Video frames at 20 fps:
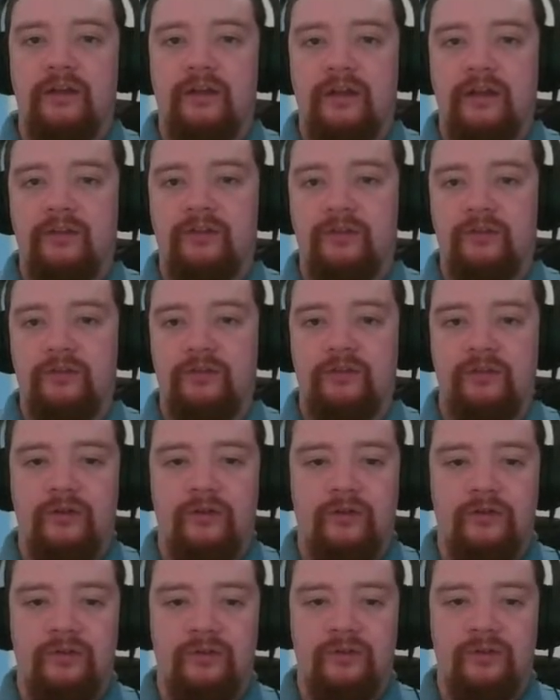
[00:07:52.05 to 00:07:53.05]
castle
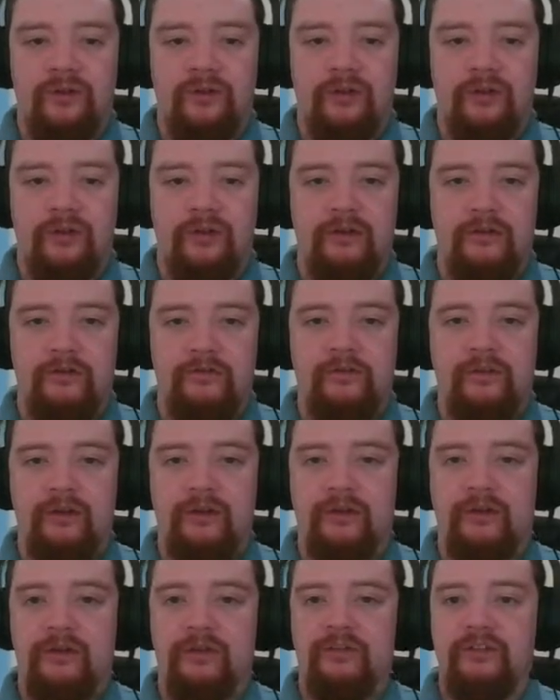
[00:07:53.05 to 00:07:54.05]
short,
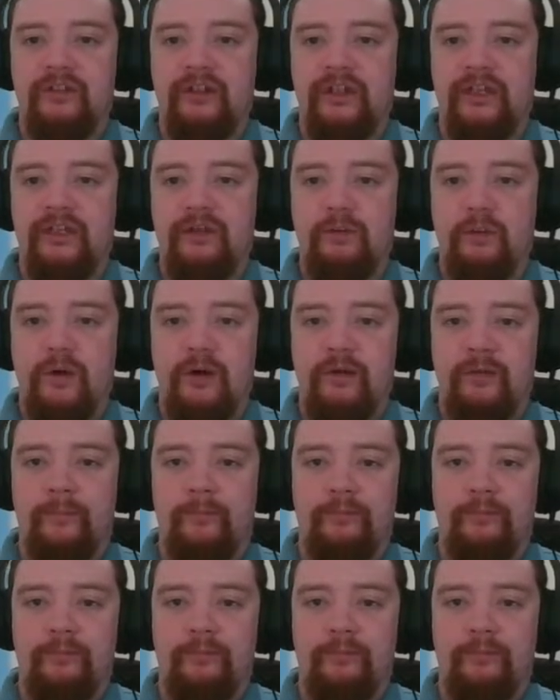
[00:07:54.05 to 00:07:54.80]
rook to e1.